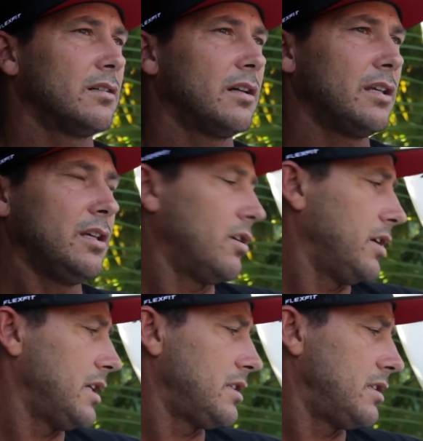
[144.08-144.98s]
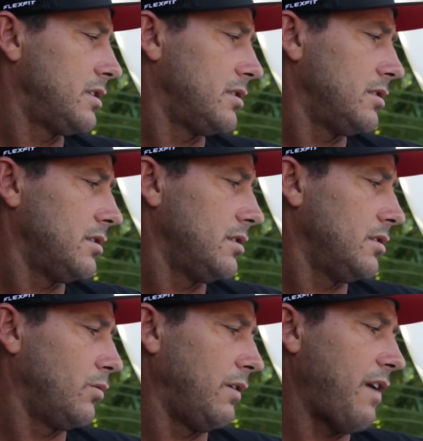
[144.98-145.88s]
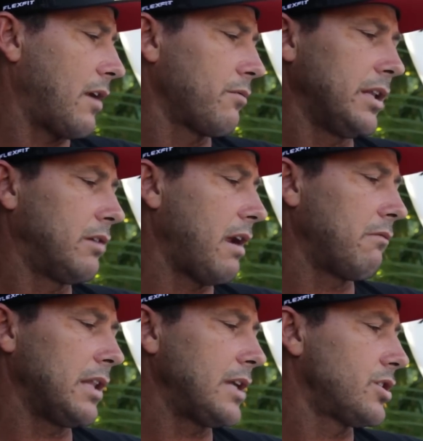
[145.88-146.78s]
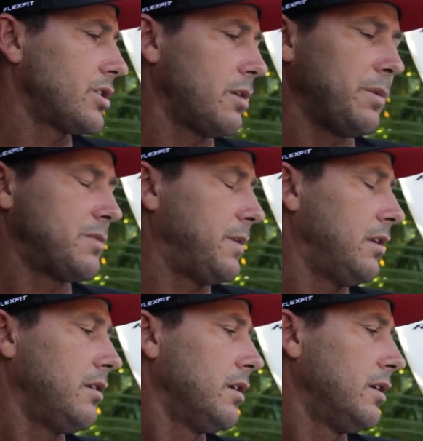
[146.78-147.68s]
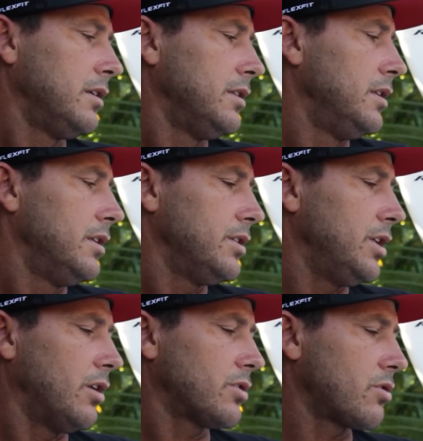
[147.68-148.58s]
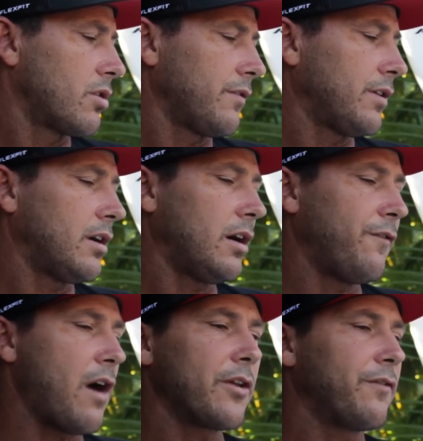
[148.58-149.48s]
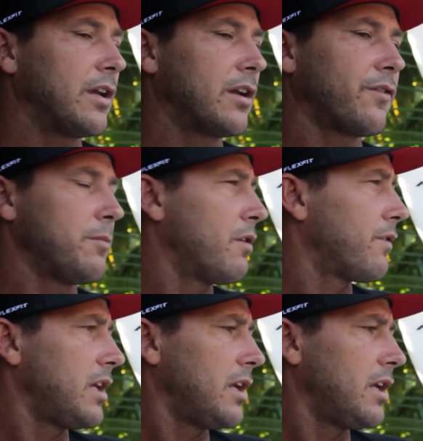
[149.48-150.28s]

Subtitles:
you know, we've had a really great relationship. He's been, you know, sort of a father figure for me over the